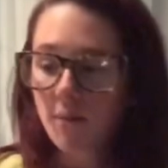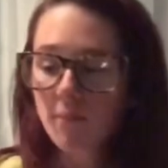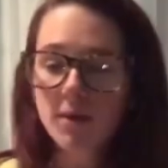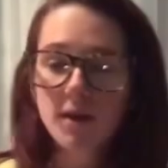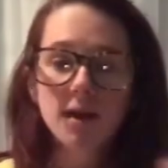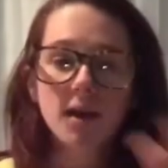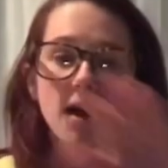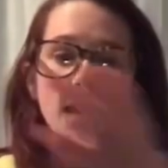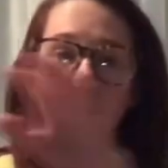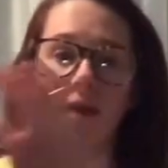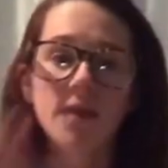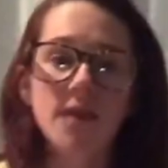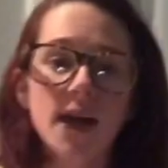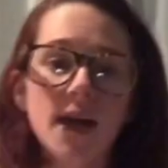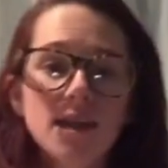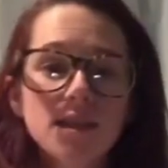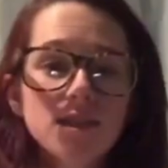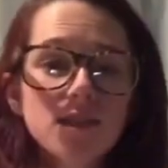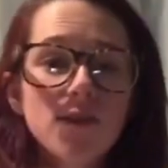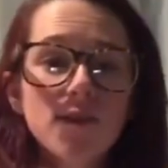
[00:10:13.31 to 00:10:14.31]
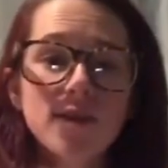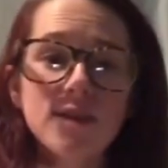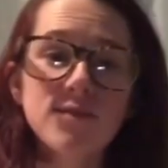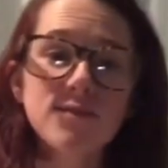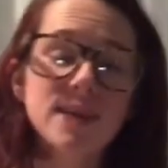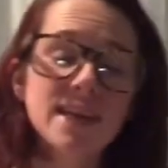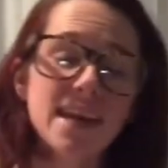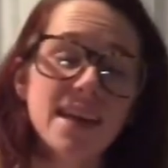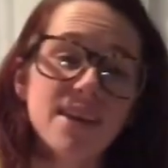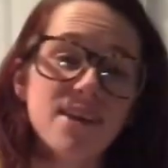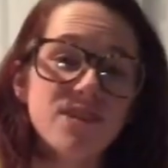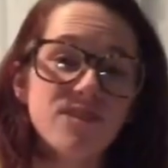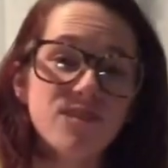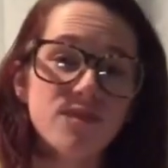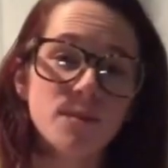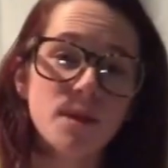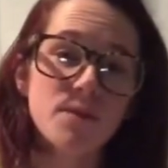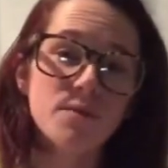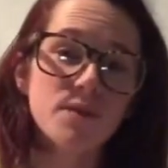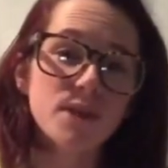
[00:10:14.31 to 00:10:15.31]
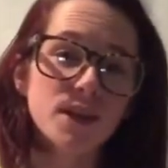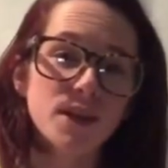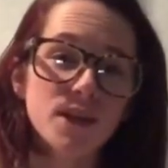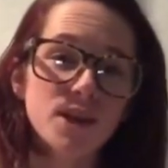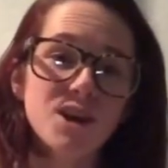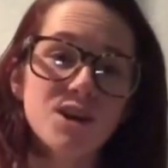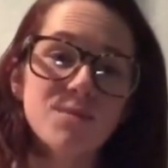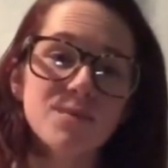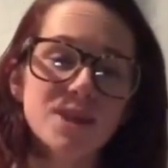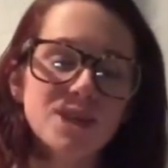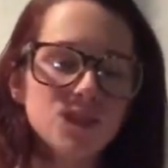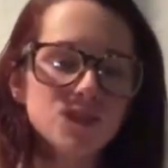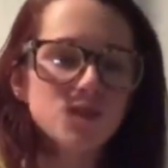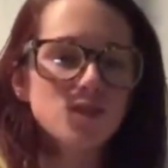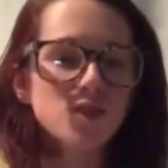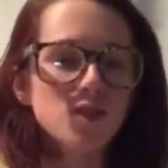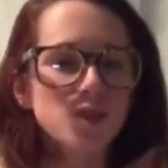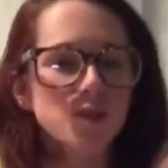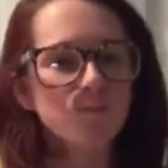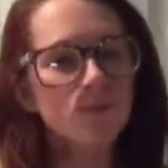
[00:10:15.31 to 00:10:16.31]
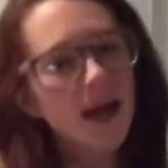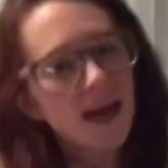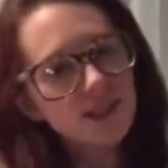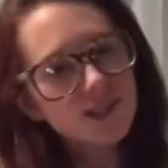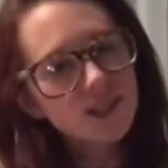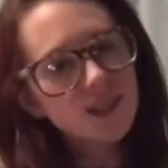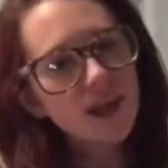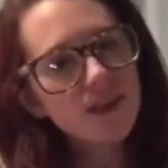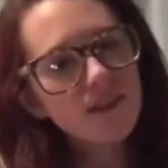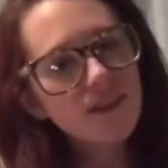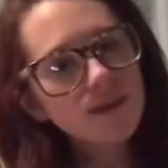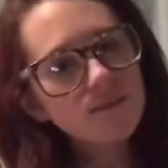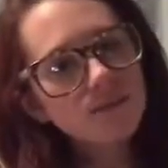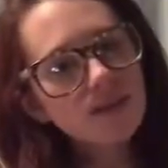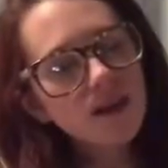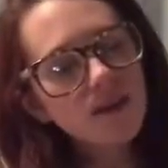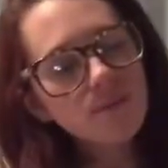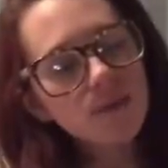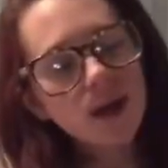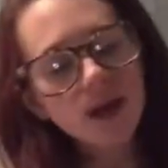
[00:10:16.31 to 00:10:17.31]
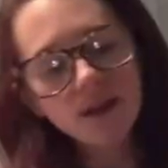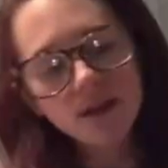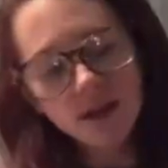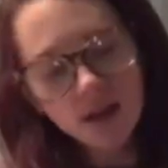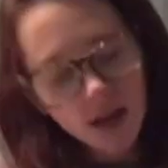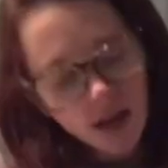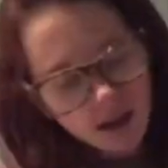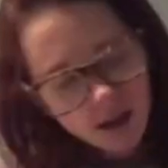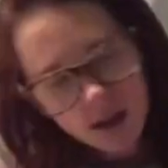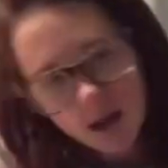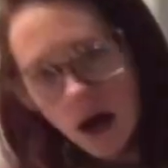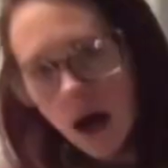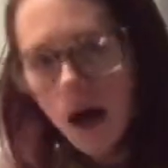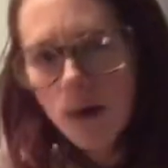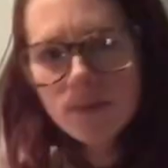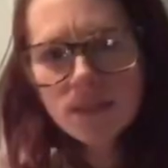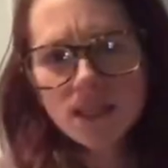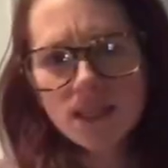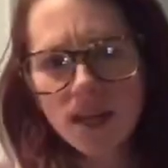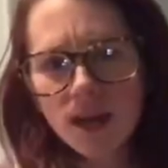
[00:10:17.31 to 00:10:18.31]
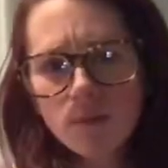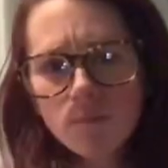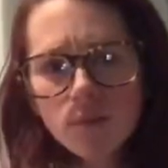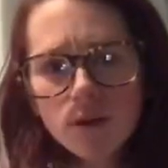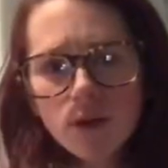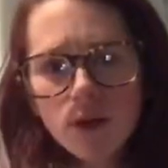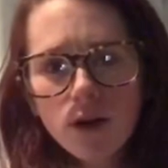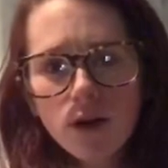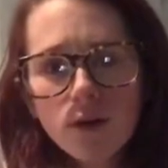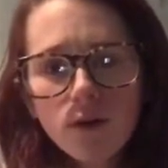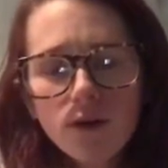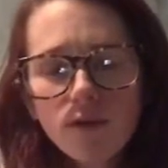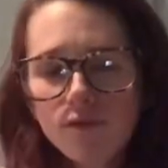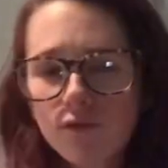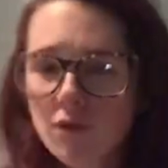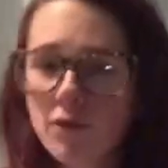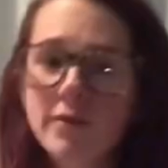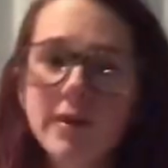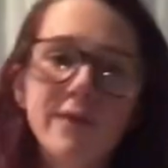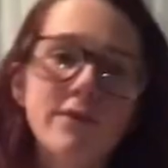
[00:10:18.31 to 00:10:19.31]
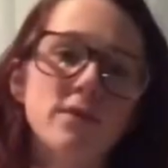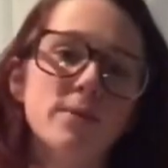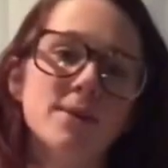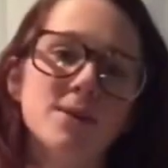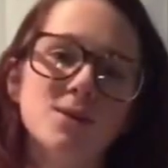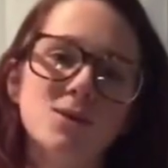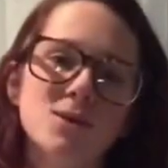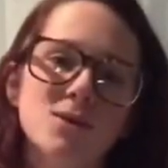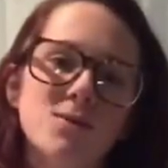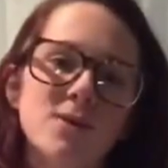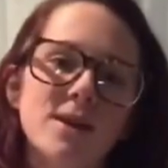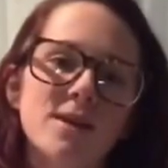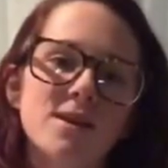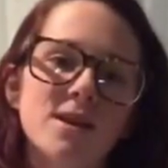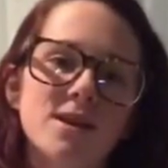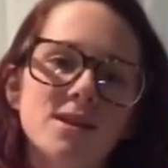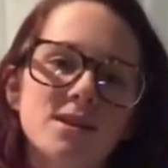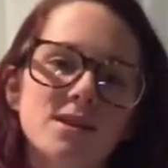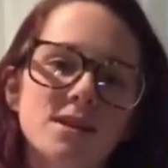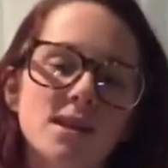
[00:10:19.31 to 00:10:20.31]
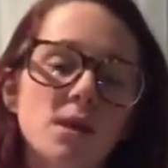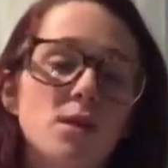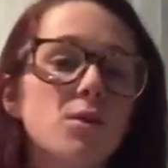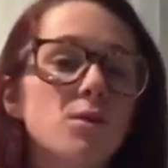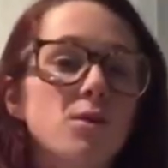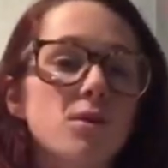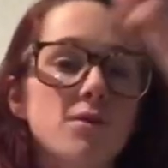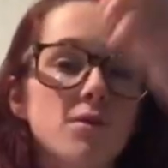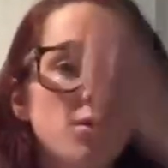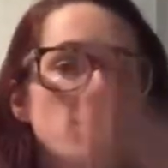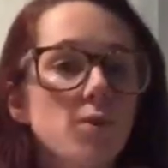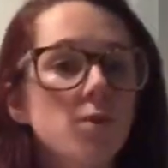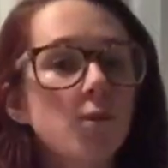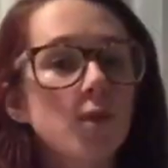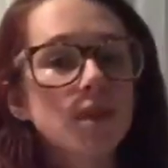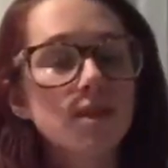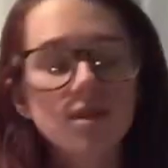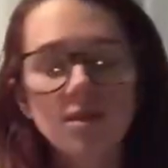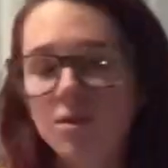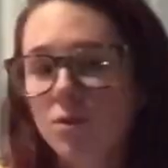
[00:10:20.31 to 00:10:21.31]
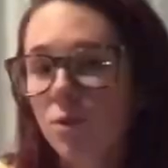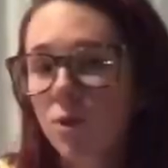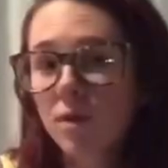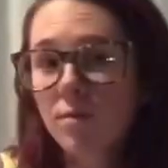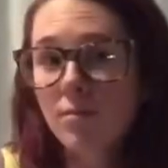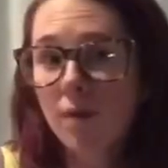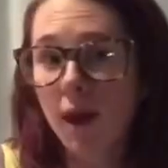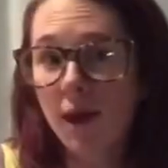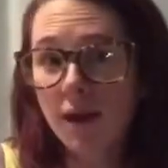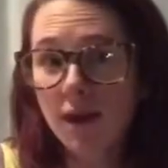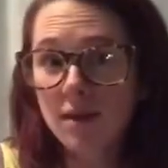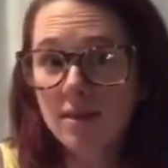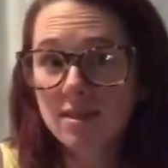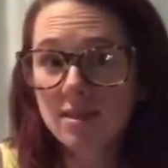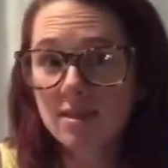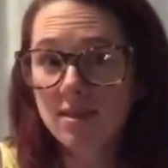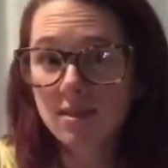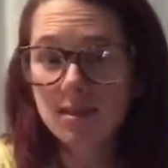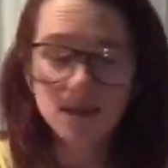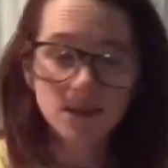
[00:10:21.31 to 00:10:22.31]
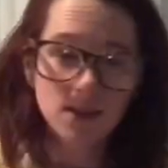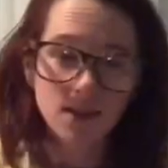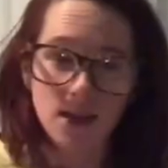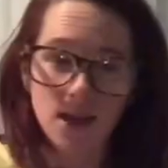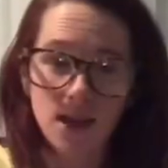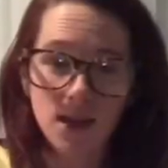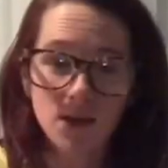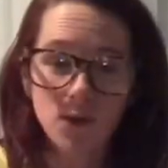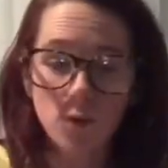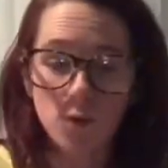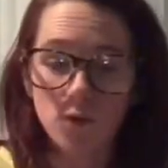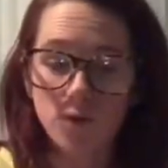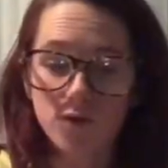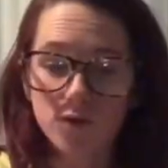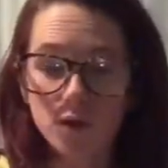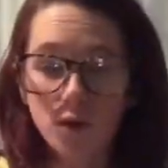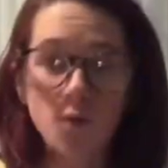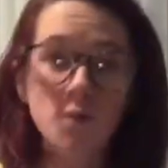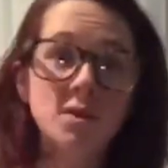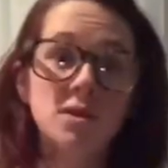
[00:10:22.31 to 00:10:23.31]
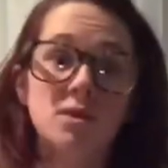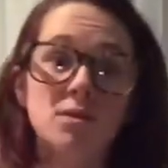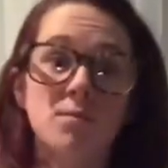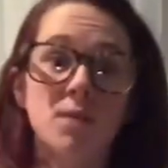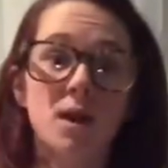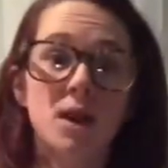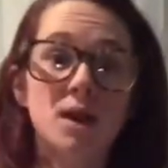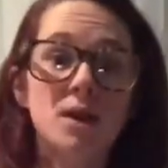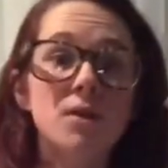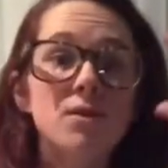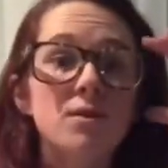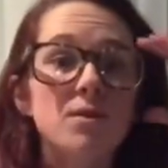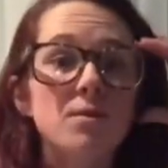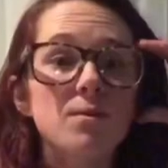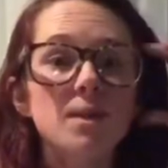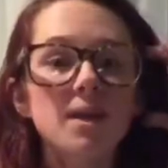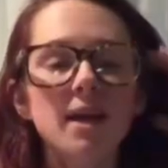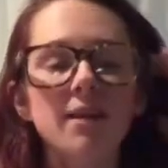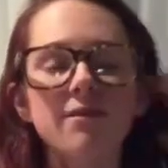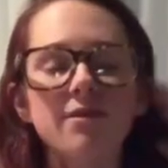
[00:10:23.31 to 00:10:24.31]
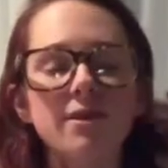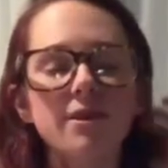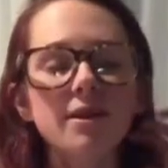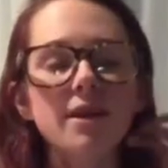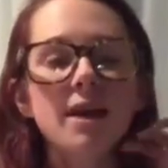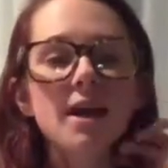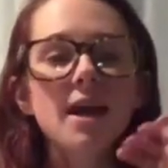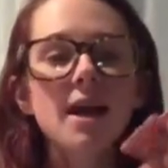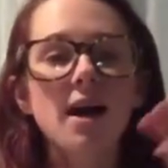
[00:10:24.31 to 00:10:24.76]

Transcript: But that is going to be it for my video. Make sure you smash that thumbs up button. Comment down below if you've ever been to a Rhea Lana sale, or if you went to the one by us today, or if you're going tomorrow or whatever.